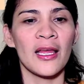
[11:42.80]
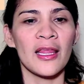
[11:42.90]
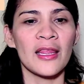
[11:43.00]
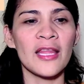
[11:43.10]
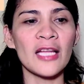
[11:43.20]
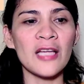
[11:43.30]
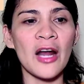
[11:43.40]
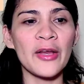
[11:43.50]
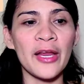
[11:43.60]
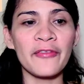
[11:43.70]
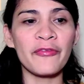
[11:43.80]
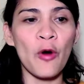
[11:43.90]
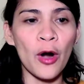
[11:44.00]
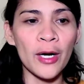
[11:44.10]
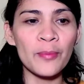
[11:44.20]
that are in
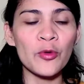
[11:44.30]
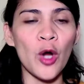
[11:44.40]
form,